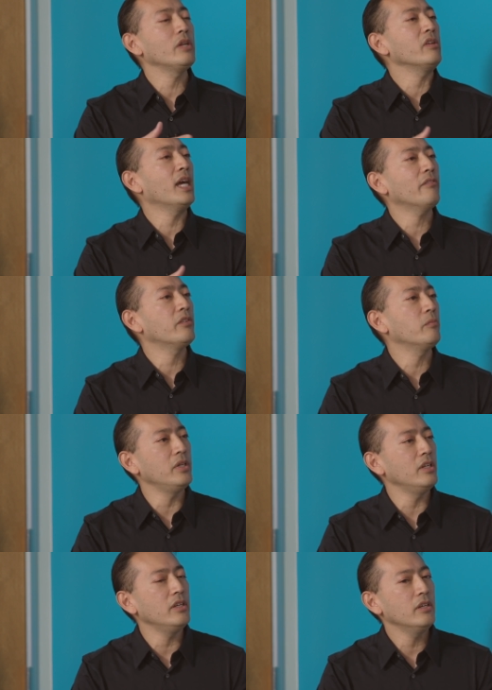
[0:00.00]
even have to
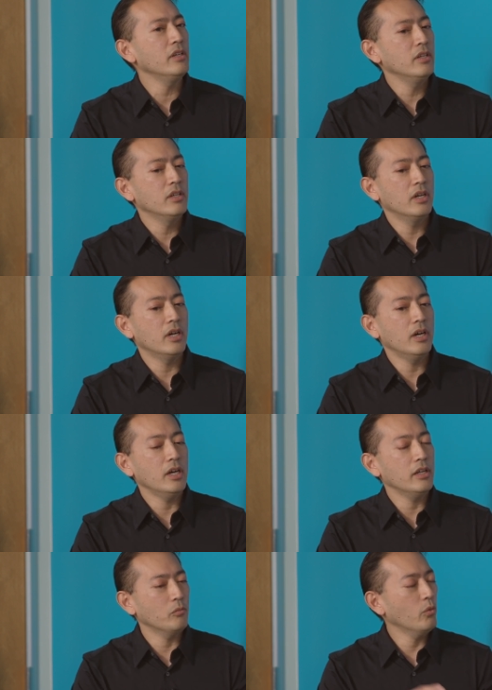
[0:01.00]
be
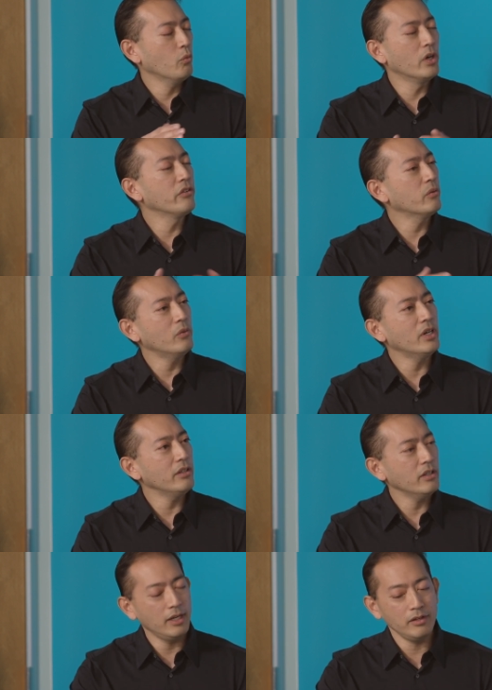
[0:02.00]
one to
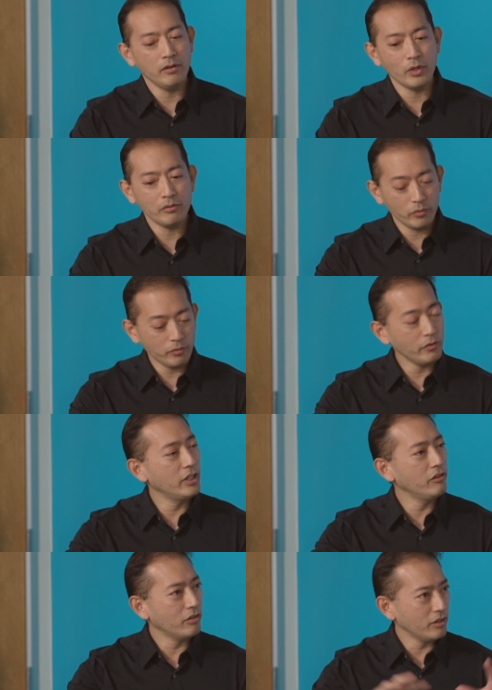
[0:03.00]
one. And uh, what
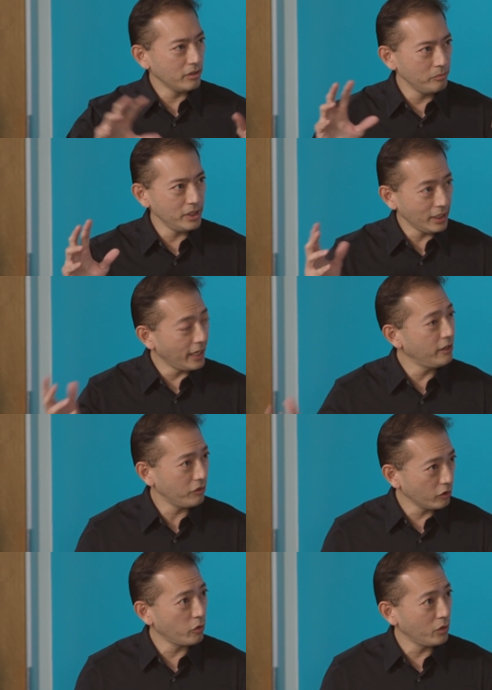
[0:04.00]
these can be
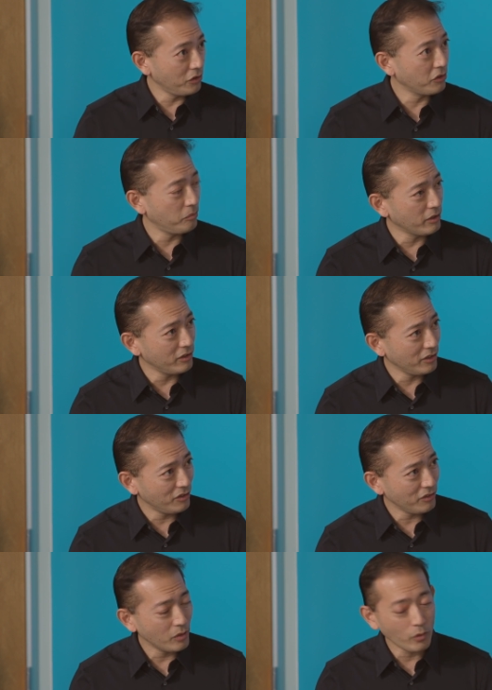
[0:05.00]
asynchronous
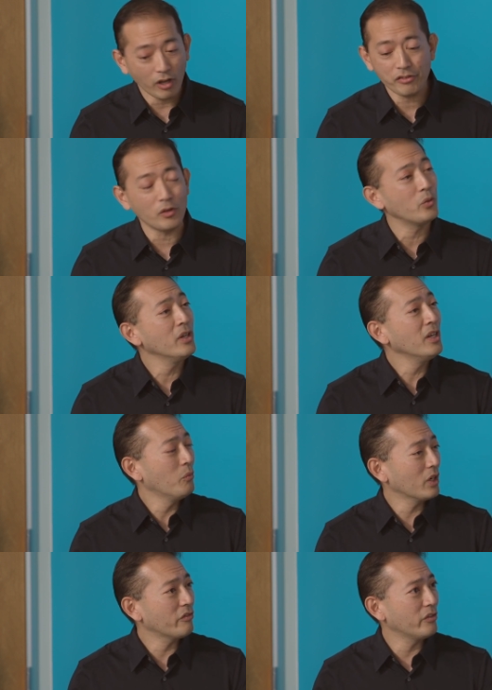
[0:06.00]
experiences. Mm. So
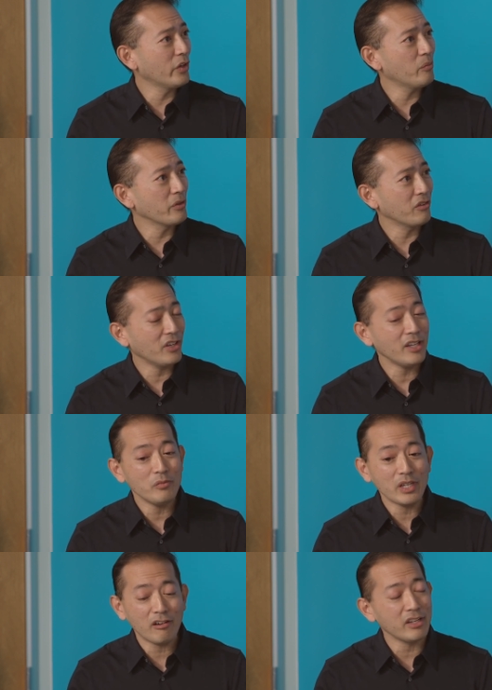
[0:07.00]
what have developers
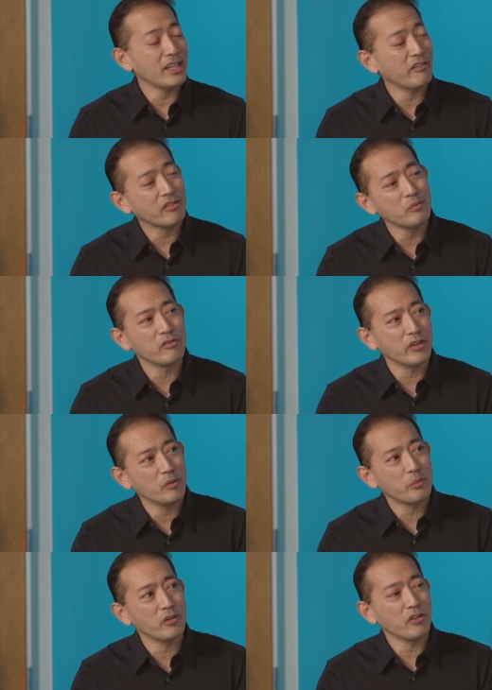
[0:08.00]
said? We already have some
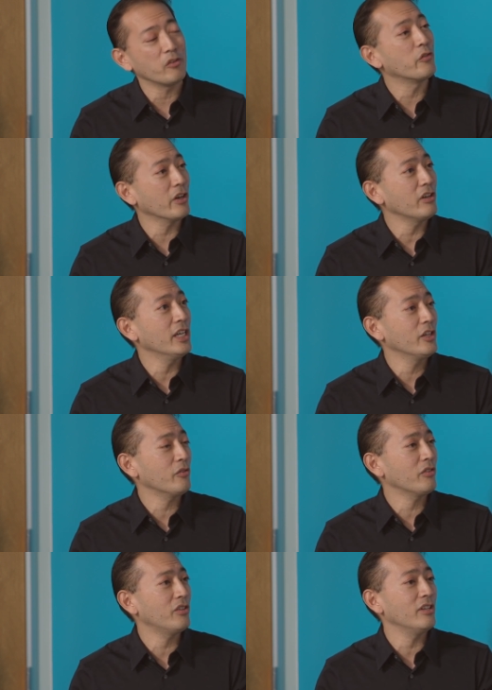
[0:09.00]
developers that are very
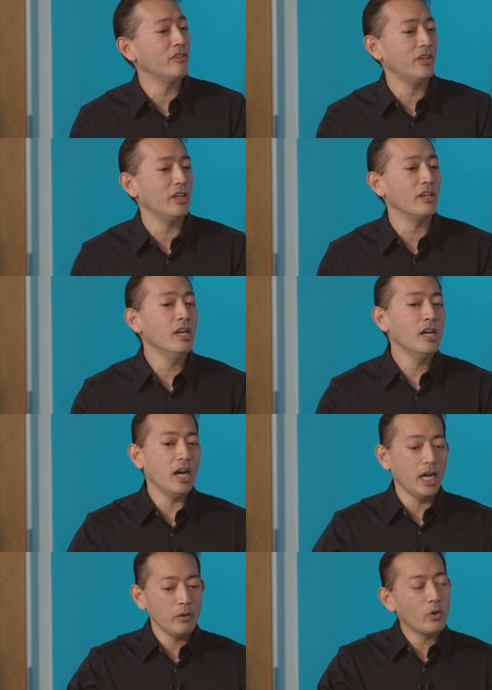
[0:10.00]
interested in saying,
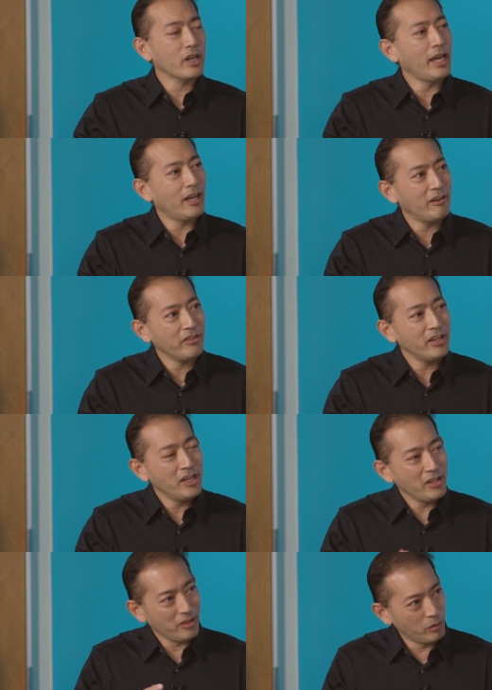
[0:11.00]
I want to have
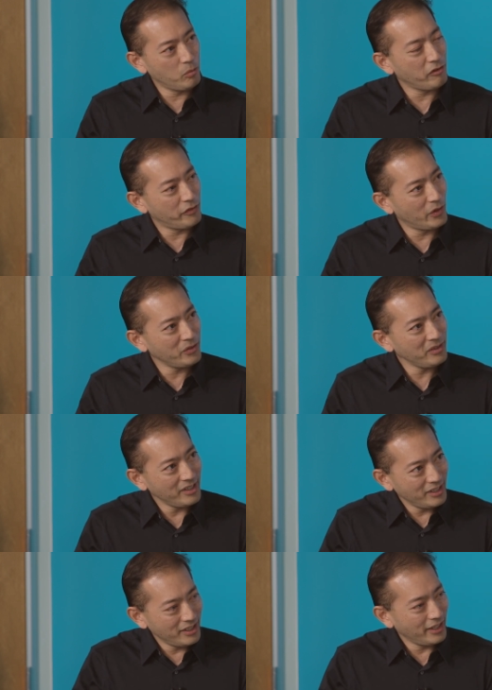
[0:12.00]
the mobile
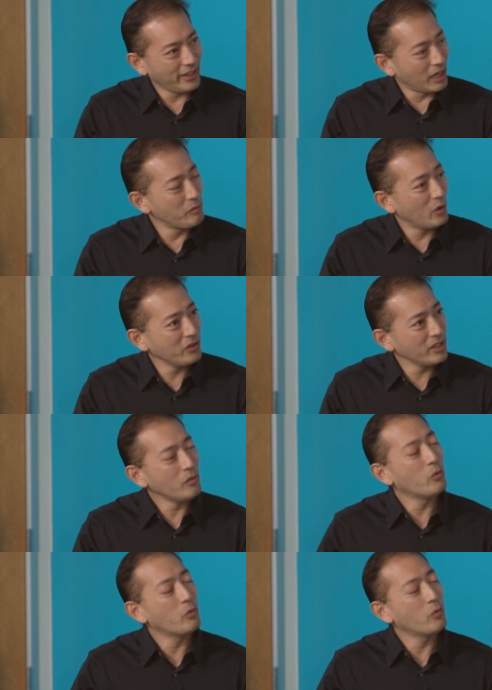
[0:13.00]
phone that I'm holding